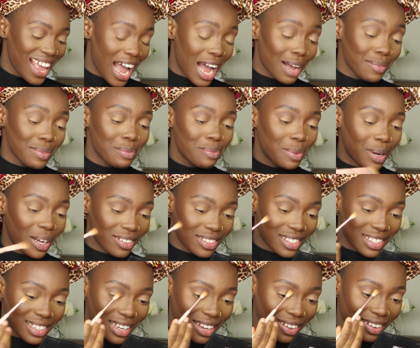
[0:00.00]
I'm a
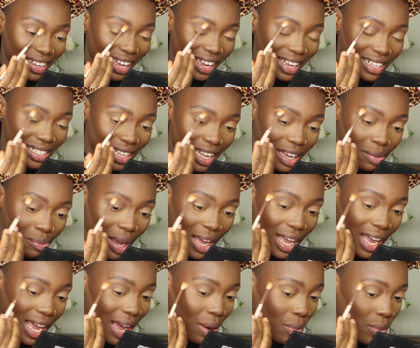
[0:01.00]
baldie now, guys. Like, my
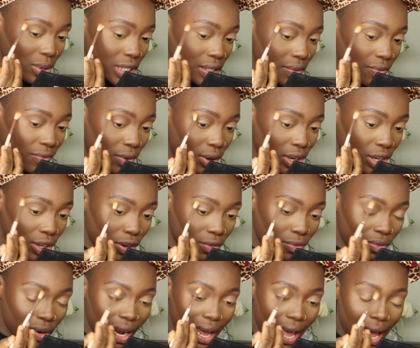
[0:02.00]
hair was falling
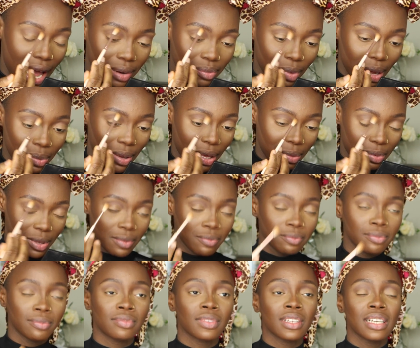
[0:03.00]
off when I had my
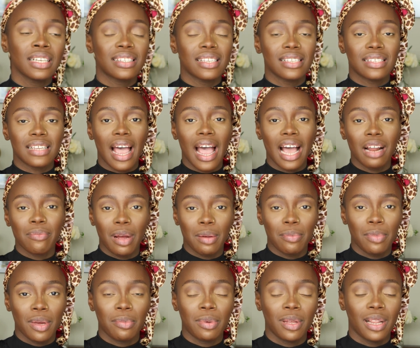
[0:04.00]
baby. Since I had my
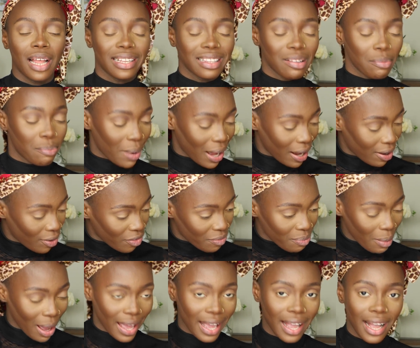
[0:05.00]
baby, like the back
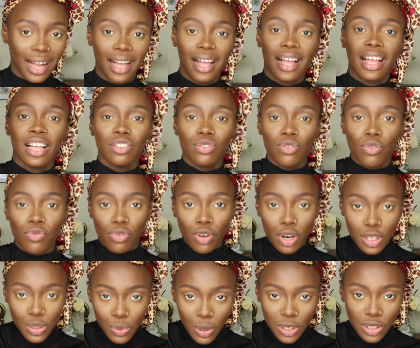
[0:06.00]
of my hair, the
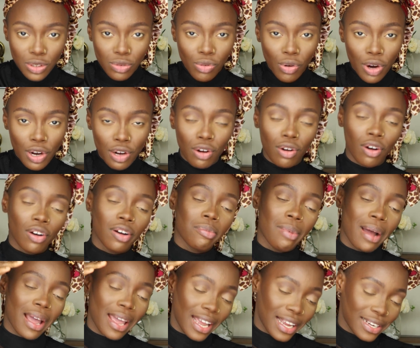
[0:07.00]
front was growing long,
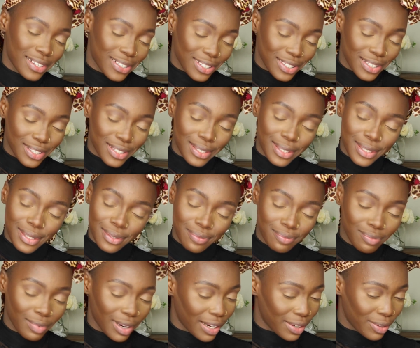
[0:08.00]
my edges
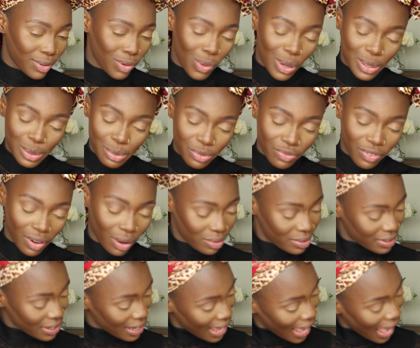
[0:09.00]
were nowhere to be
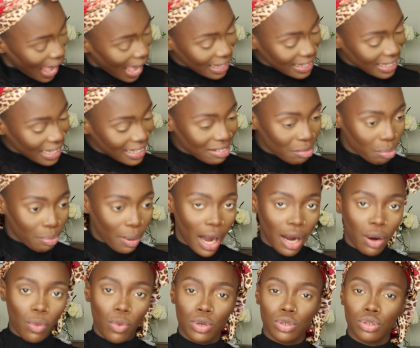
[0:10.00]
found, and then the
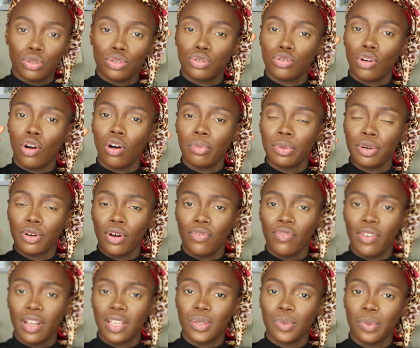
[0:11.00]
back was coming
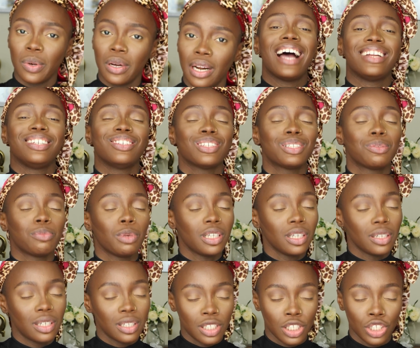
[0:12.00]
off as well. I just
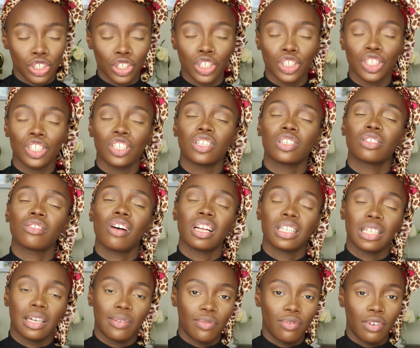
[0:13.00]
made a decision to
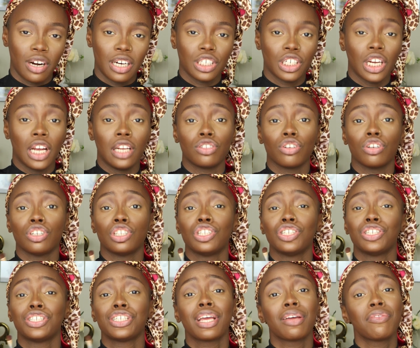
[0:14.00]
start afresh and just
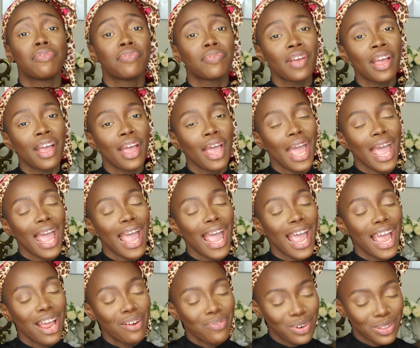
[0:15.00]
shave
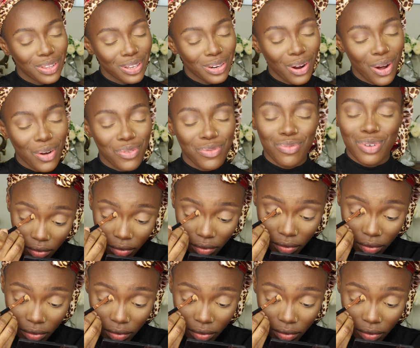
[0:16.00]
everything off.